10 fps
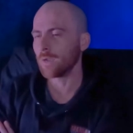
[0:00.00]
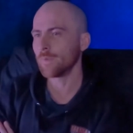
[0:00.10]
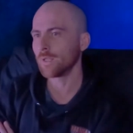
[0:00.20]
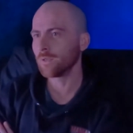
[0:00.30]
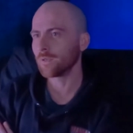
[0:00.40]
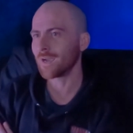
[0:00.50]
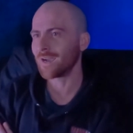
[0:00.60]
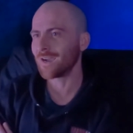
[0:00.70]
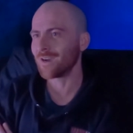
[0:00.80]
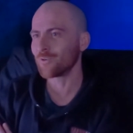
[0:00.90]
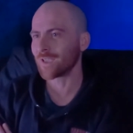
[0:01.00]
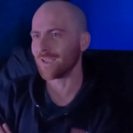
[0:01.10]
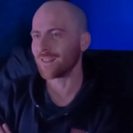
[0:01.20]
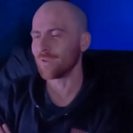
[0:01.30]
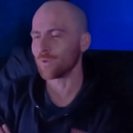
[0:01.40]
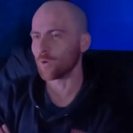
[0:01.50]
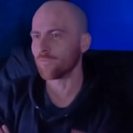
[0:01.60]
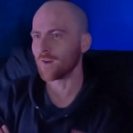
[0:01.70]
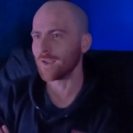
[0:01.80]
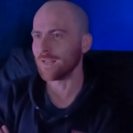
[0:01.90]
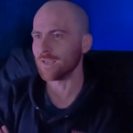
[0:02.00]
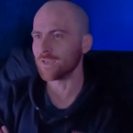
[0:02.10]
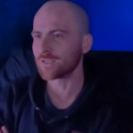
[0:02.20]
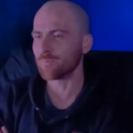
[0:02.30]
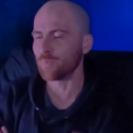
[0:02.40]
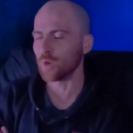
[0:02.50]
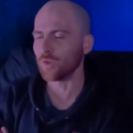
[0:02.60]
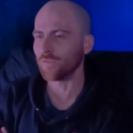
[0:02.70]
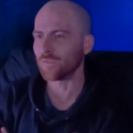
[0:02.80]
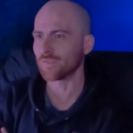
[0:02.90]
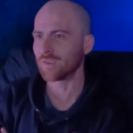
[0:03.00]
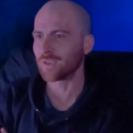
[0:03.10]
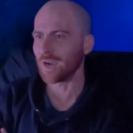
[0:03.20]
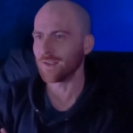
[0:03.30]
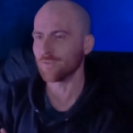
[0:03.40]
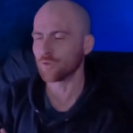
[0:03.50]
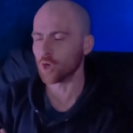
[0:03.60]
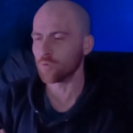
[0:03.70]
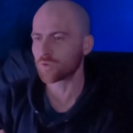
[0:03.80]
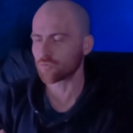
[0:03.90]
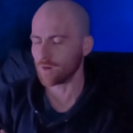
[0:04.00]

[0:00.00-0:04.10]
I mean, ah, uh, okay, there we go. Finally, he is a burnt kind of ghost.